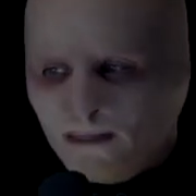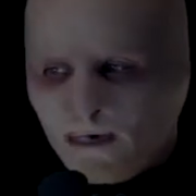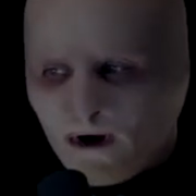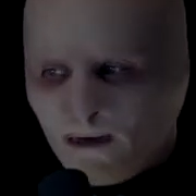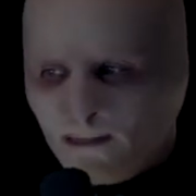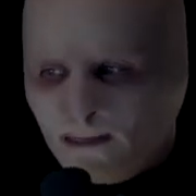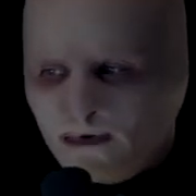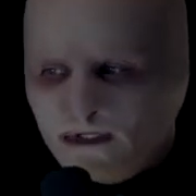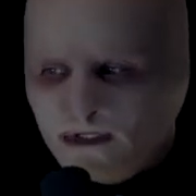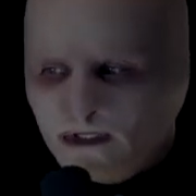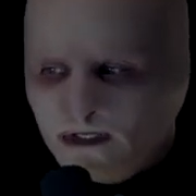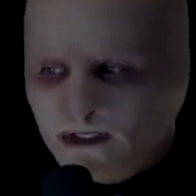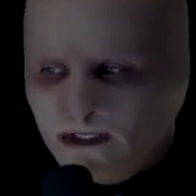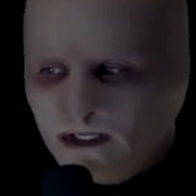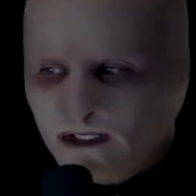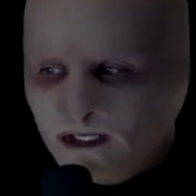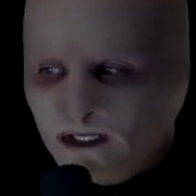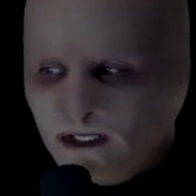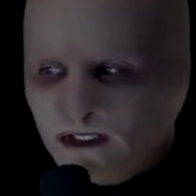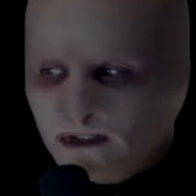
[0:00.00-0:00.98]
Purposes,
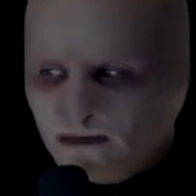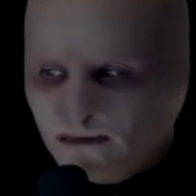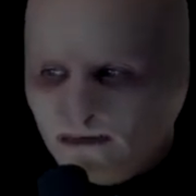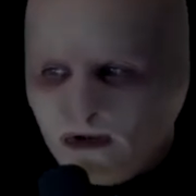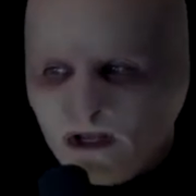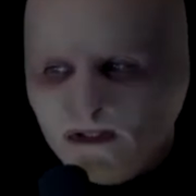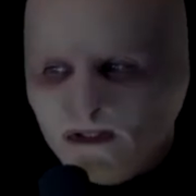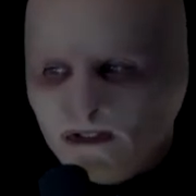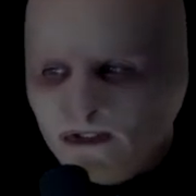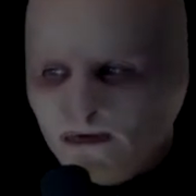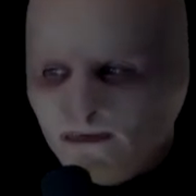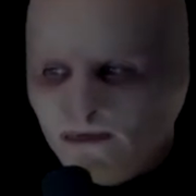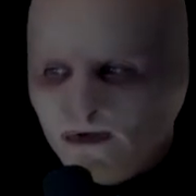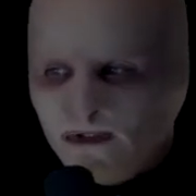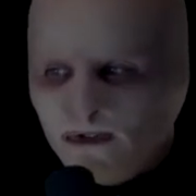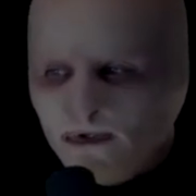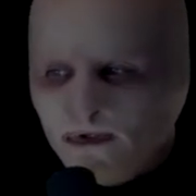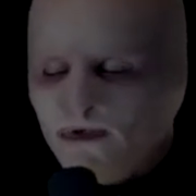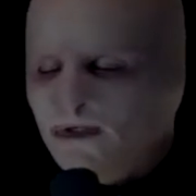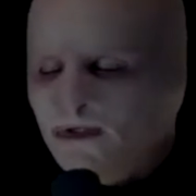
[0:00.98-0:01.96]
needs, and methods of
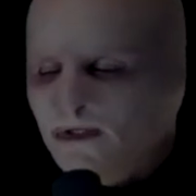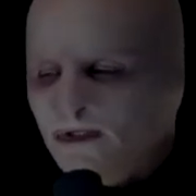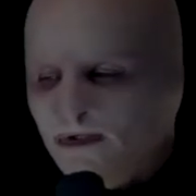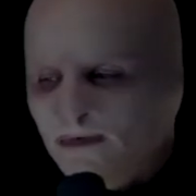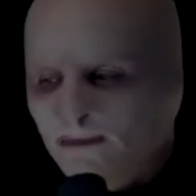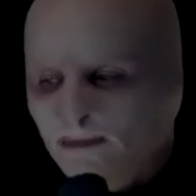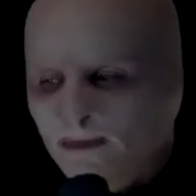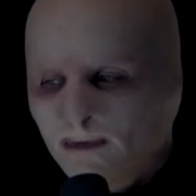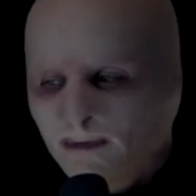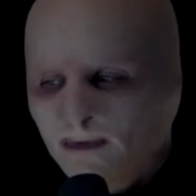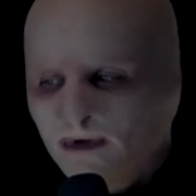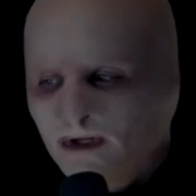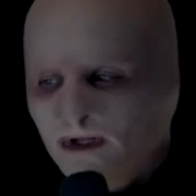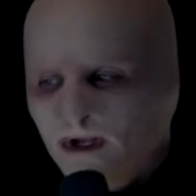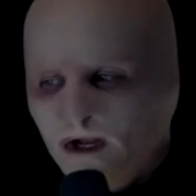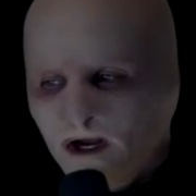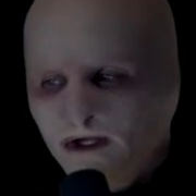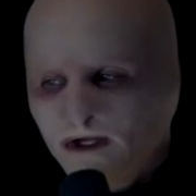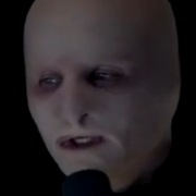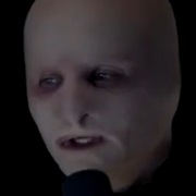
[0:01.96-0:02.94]
inter-system
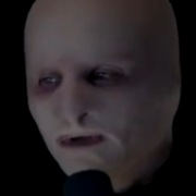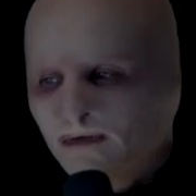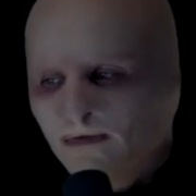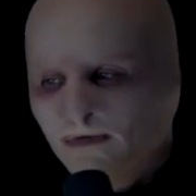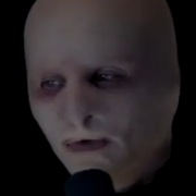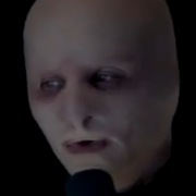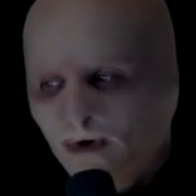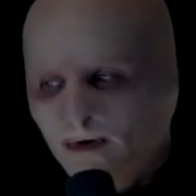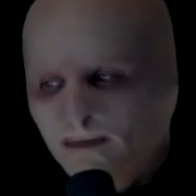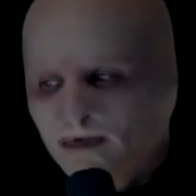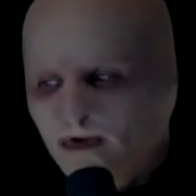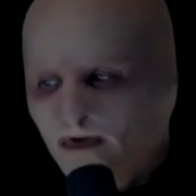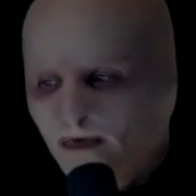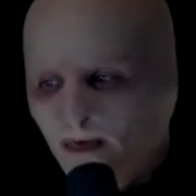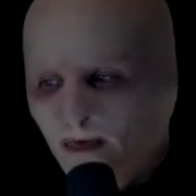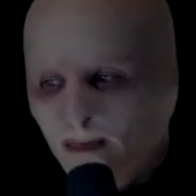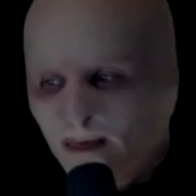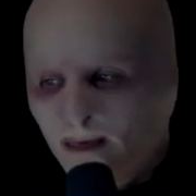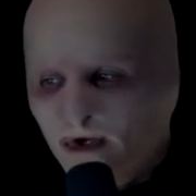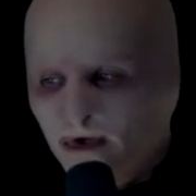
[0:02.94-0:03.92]
communication, forms of
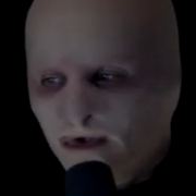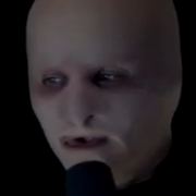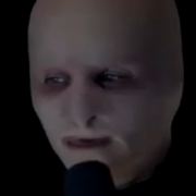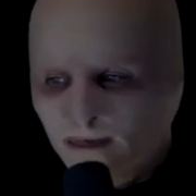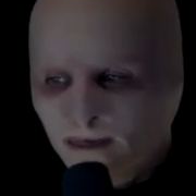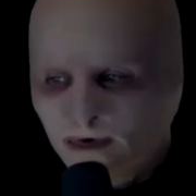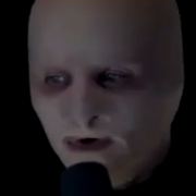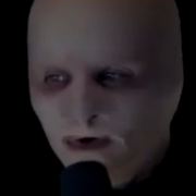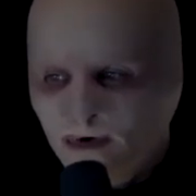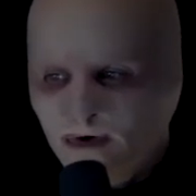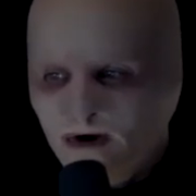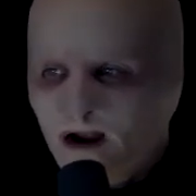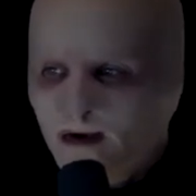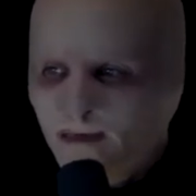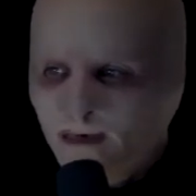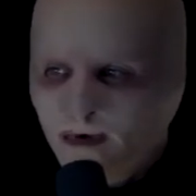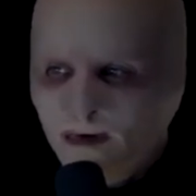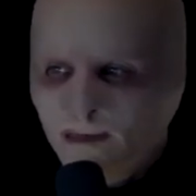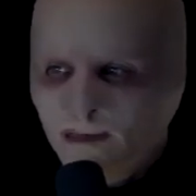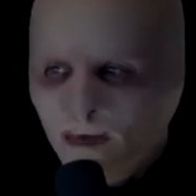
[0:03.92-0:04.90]
abuse and
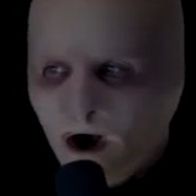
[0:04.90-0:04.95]
programming,